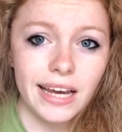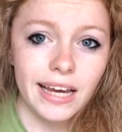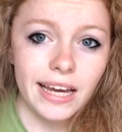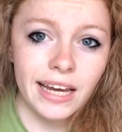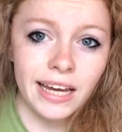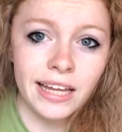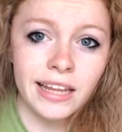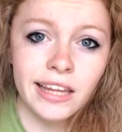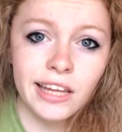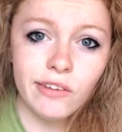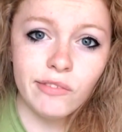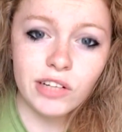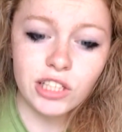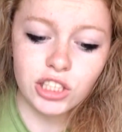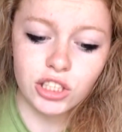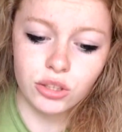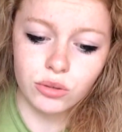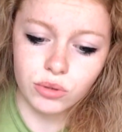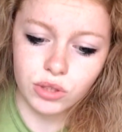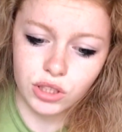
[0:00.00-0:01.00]
In the
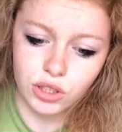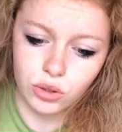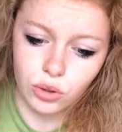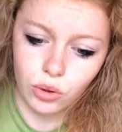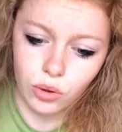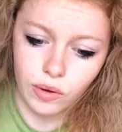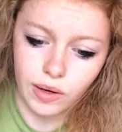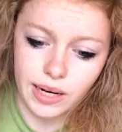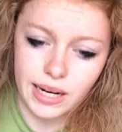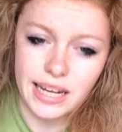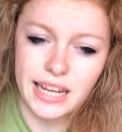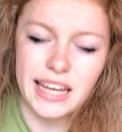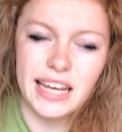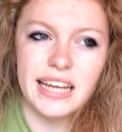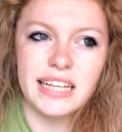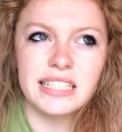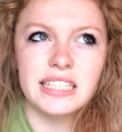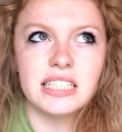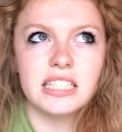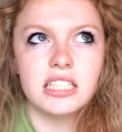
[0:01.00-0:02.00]
original story, he
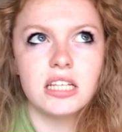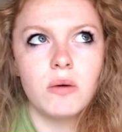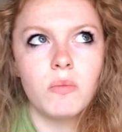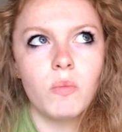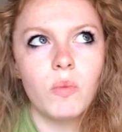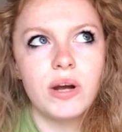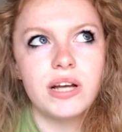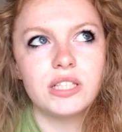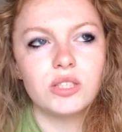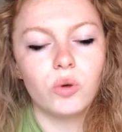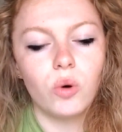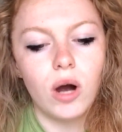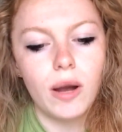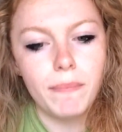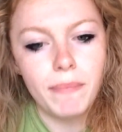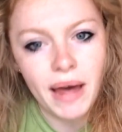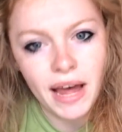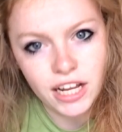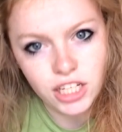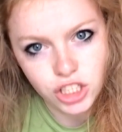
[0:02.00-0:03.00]
is in some ways quite
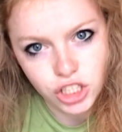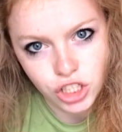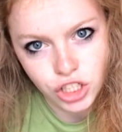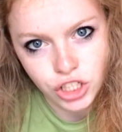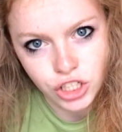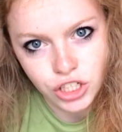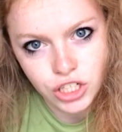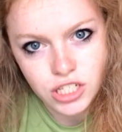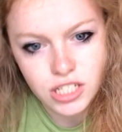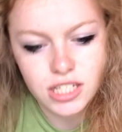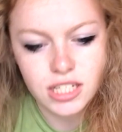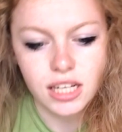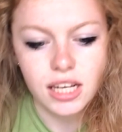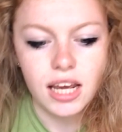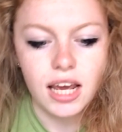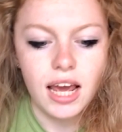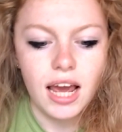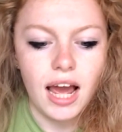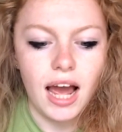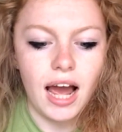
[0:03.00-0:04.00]
petulant,
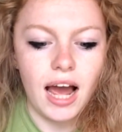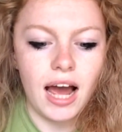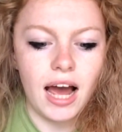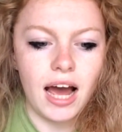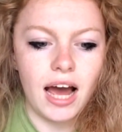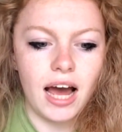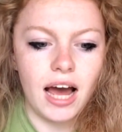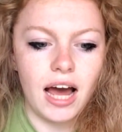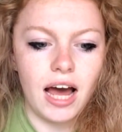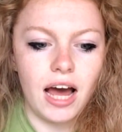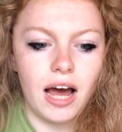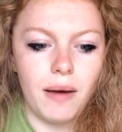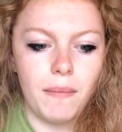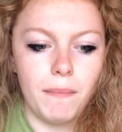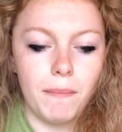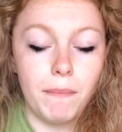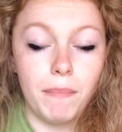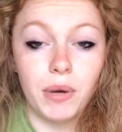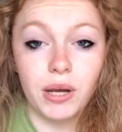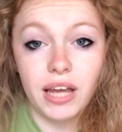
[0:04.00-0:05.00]

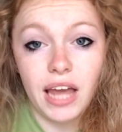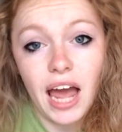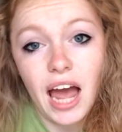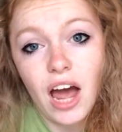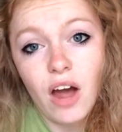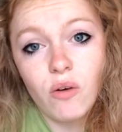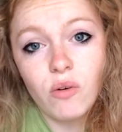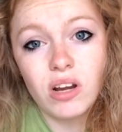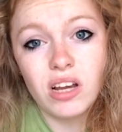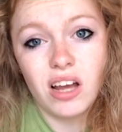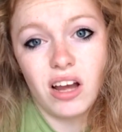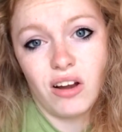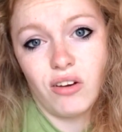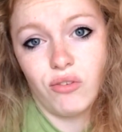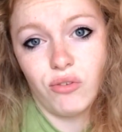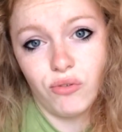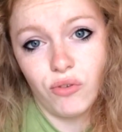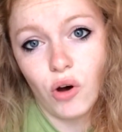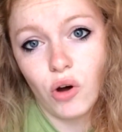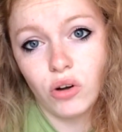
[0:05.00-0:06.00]
but caring and
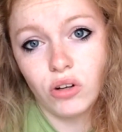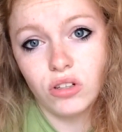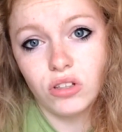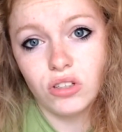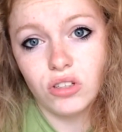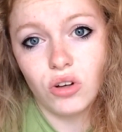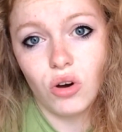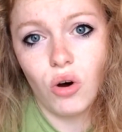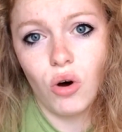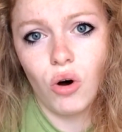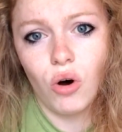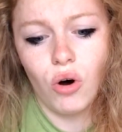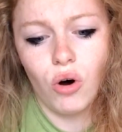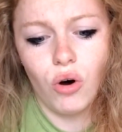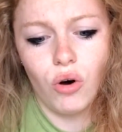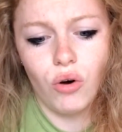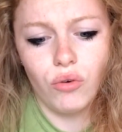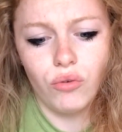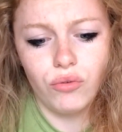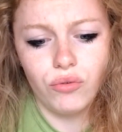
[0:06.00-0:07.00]
fond
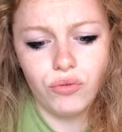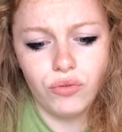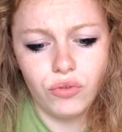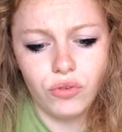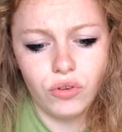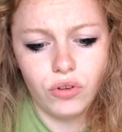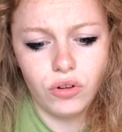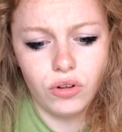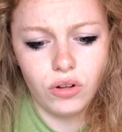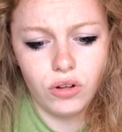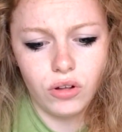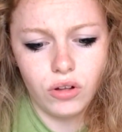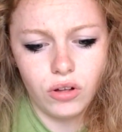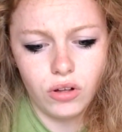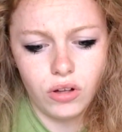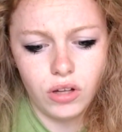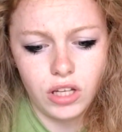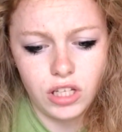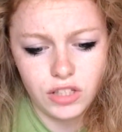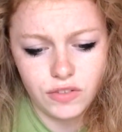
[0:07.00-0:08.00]
of
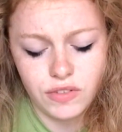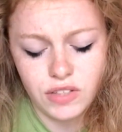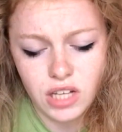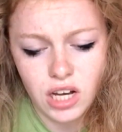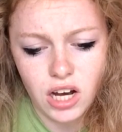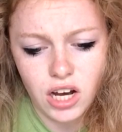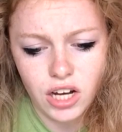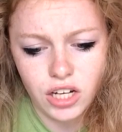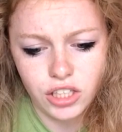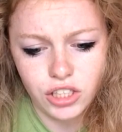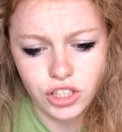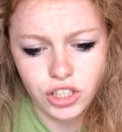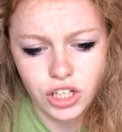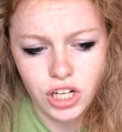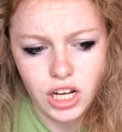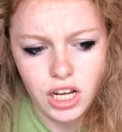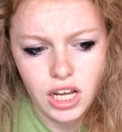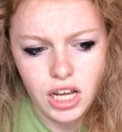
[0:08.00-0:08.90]
his visage.